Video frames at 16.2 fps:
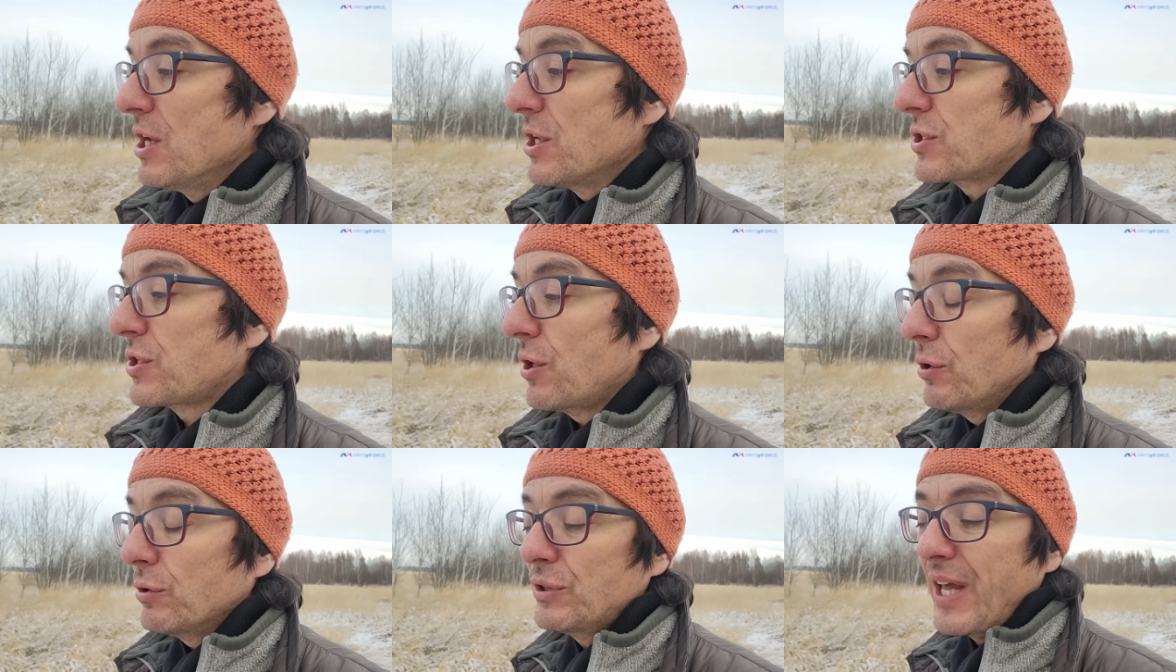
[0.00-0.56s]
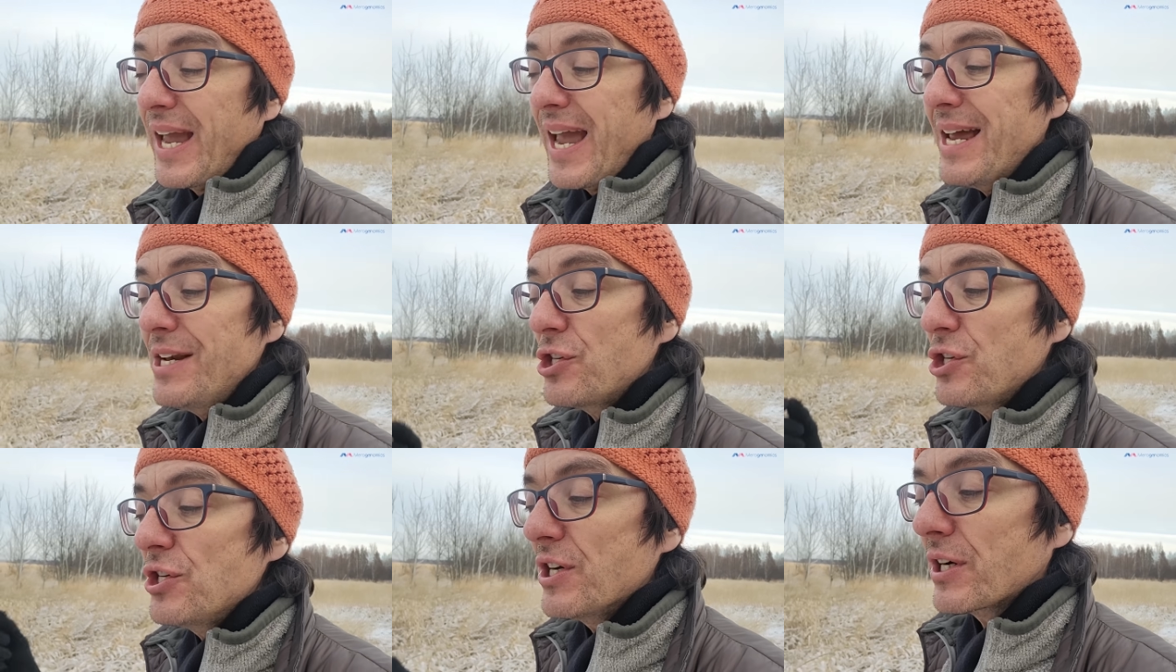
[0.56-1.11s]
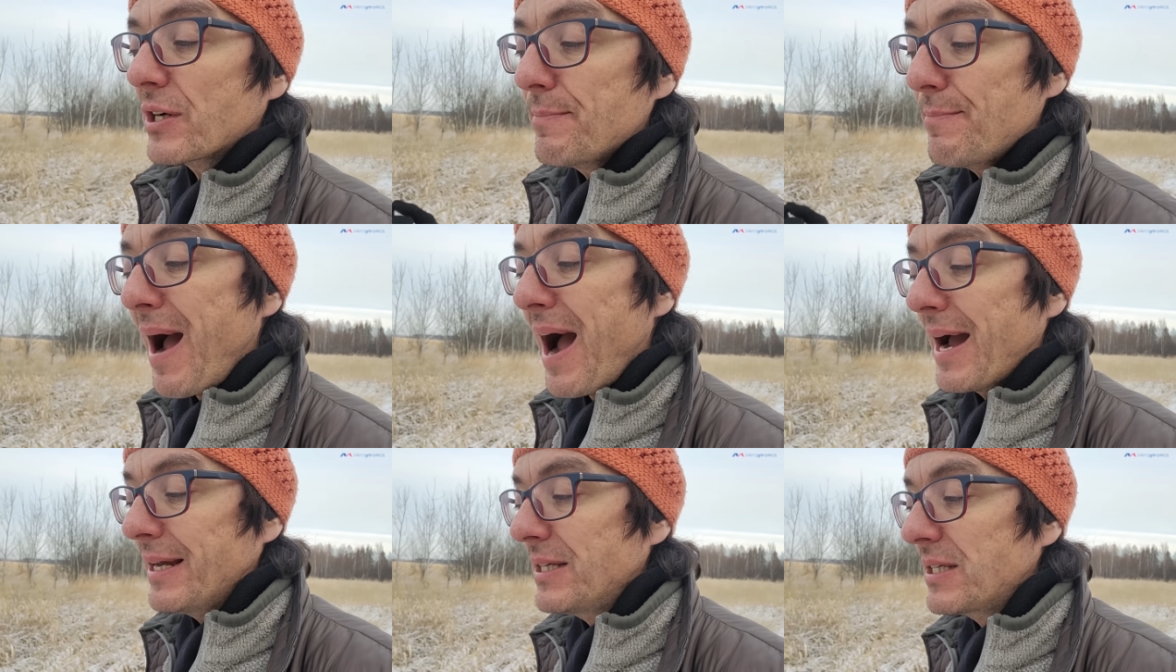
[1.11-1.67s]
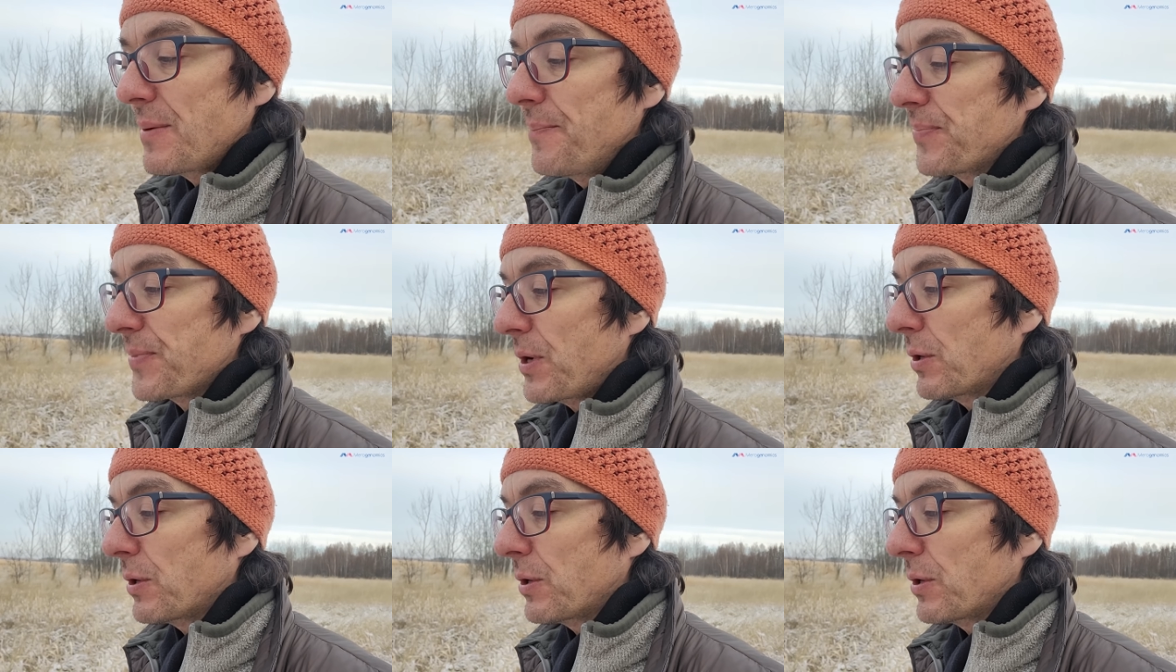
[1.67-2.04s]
So they engineered mice,